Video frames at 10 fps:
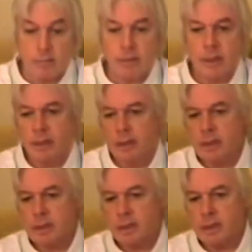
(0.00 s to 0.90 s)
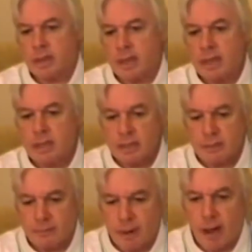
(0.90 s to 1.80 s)
something that is easy
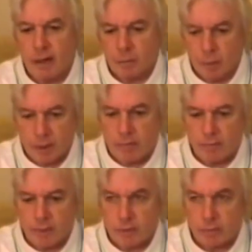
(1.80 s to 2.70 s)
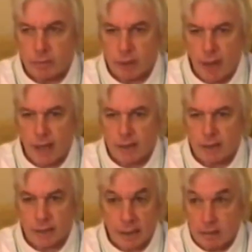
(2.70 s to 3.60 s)
to find within visible light.
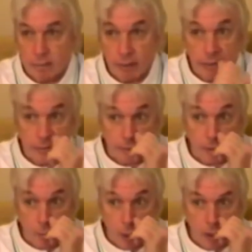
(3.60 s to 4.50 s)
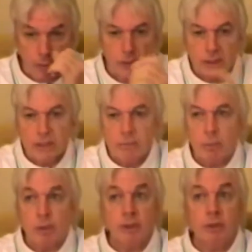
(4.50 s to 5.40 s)
It's hidden very, very well.
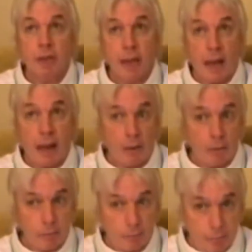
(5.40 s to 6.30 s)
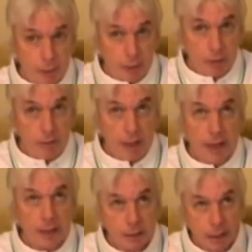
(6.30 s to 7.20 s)
But once you get out beyond
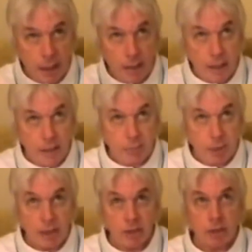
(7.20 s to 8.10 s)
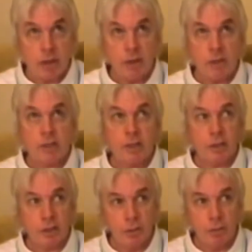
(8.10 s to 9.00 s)
that and expand your
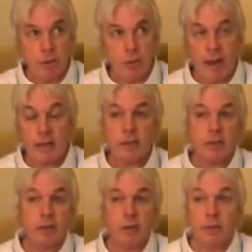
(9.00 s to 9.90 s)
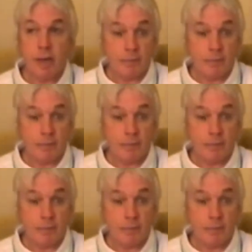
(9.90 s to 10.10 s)
consciousness, you access those